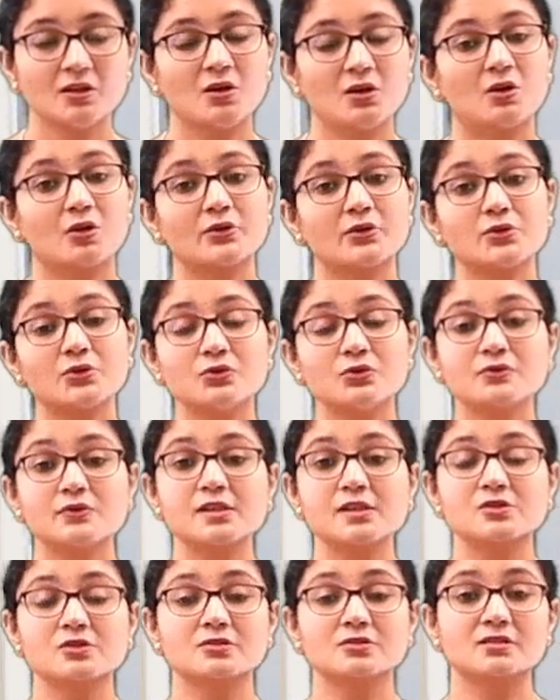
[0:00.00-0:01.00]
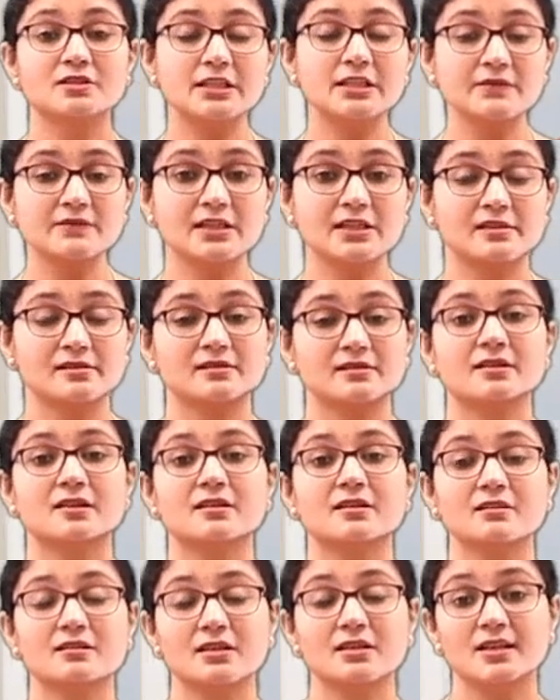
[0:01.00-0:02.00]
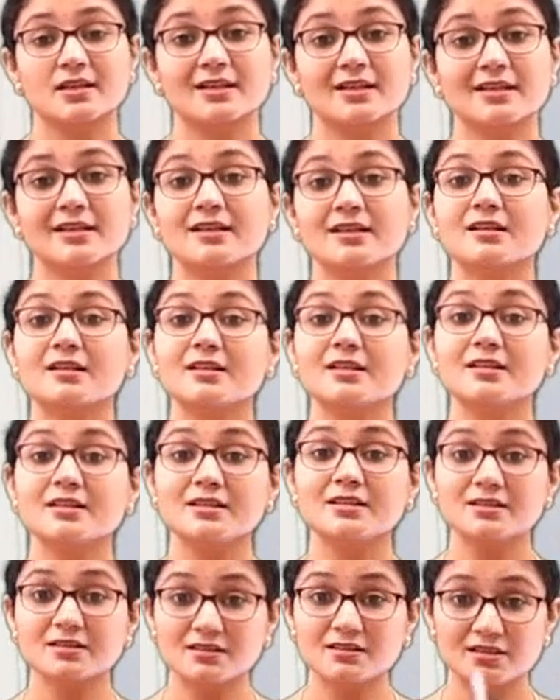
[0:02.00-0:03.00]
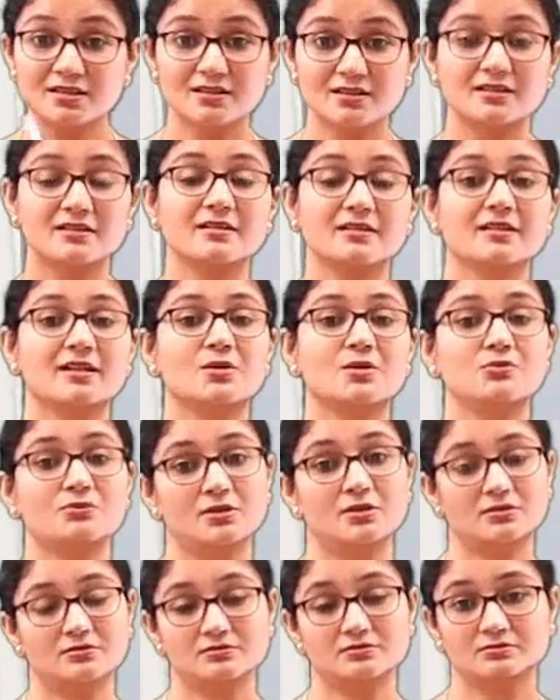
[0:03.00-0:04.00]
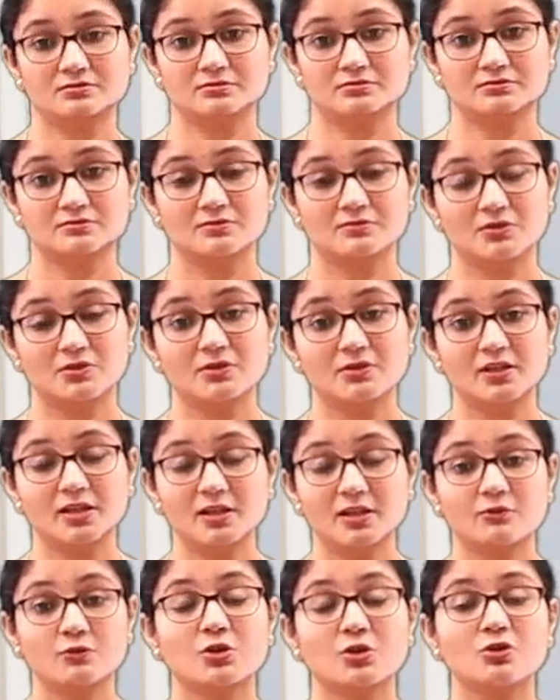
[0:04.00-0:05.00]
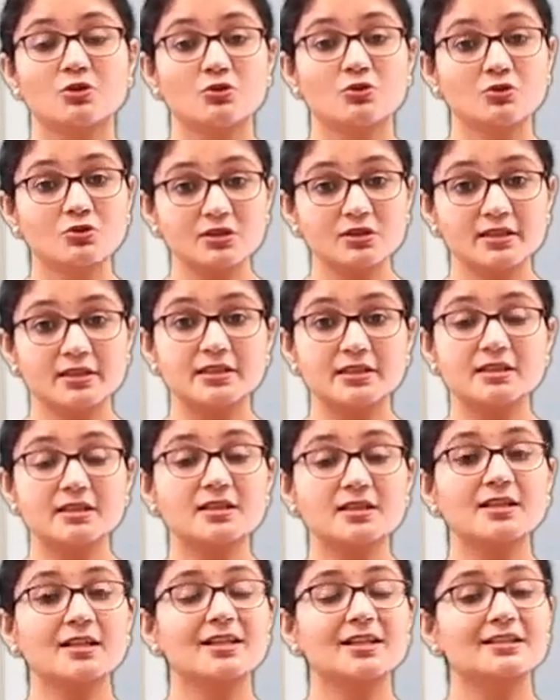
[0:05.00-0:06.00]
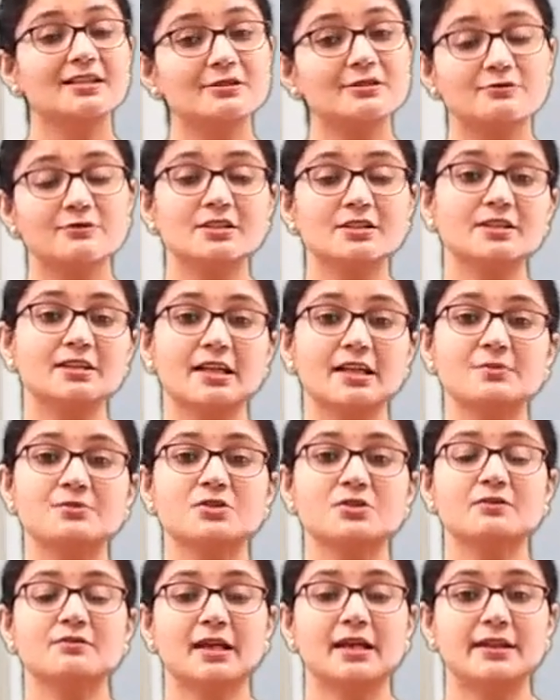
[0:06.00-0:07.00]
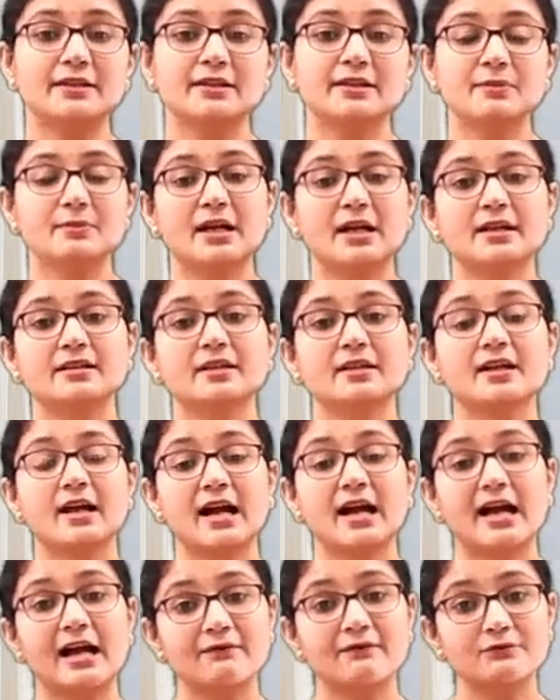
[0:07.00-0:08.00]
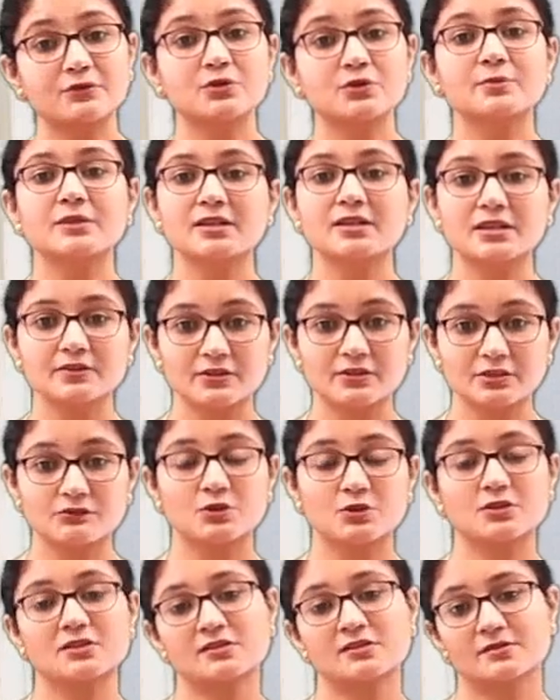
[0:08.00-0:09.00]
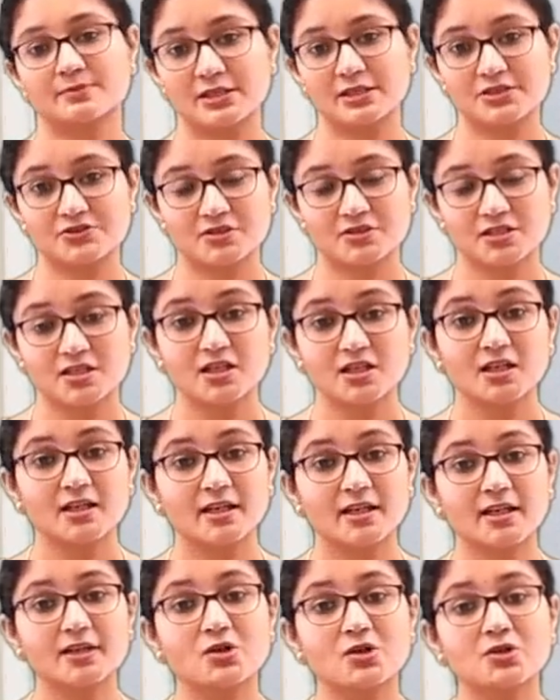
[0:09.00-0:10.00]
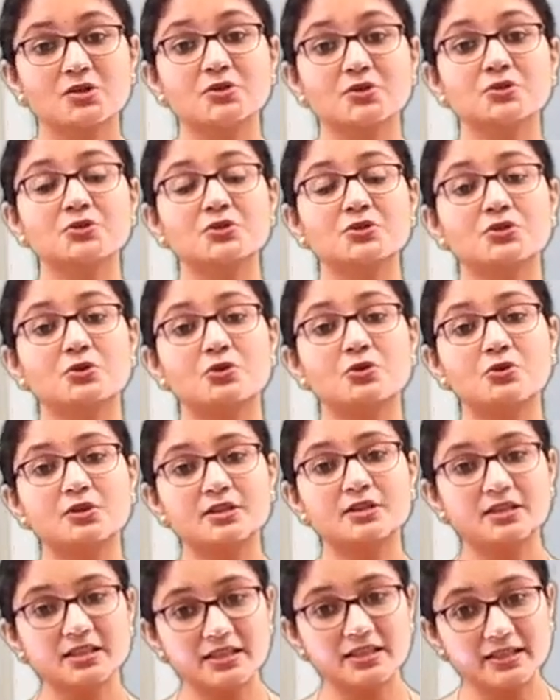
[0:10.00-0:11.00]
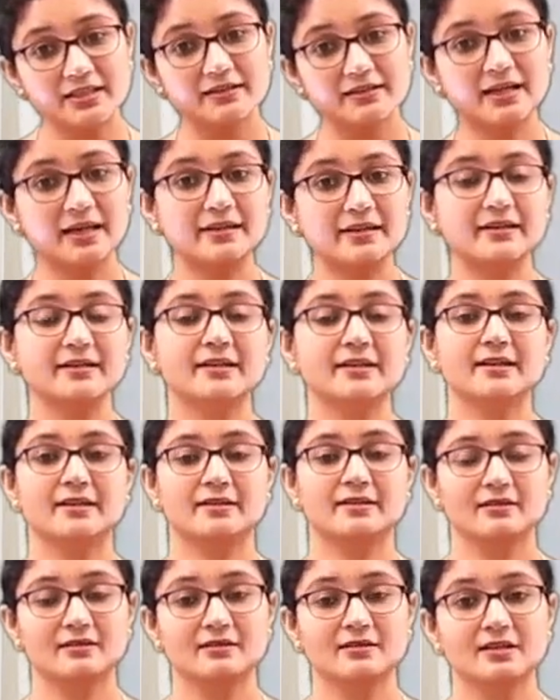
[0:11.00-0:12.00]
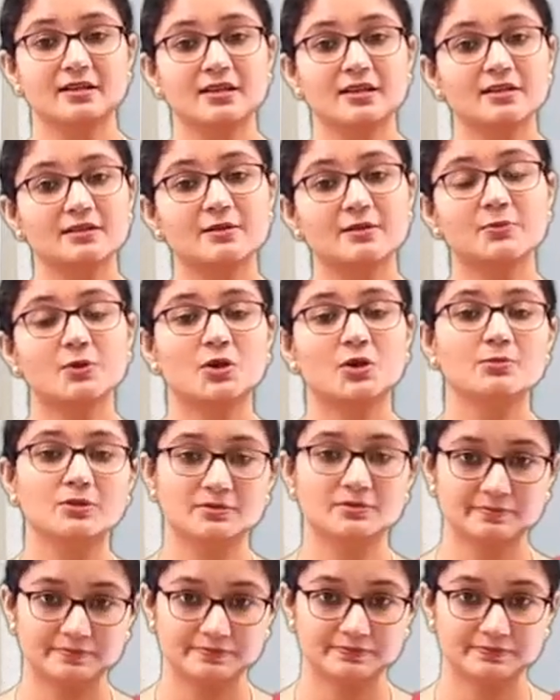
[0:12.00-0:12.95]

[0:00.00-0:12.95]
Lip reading: or 2 weeks or 3 weeks, a year round. Okay, for the whole year, different types of antibiotic have to be given for this patient in order to totally eradicate the problem.